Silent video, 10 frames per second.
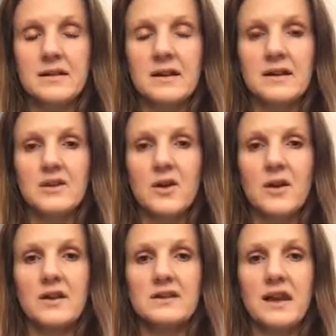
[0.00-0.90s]
And a
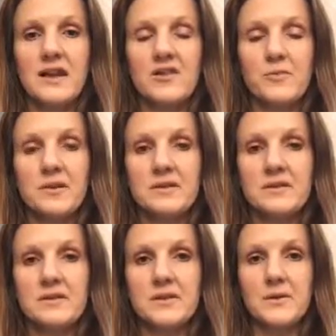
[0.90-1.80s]
non-attachment
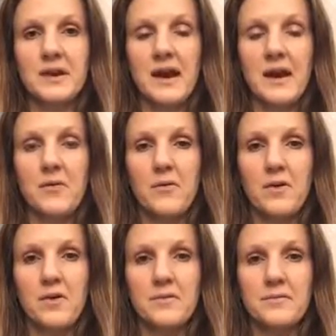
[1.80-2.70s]
to an
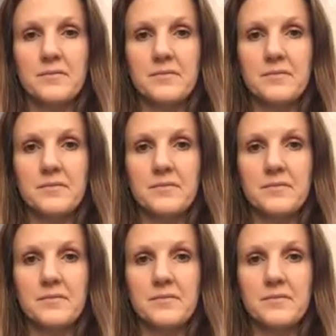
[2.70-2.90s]
outcome.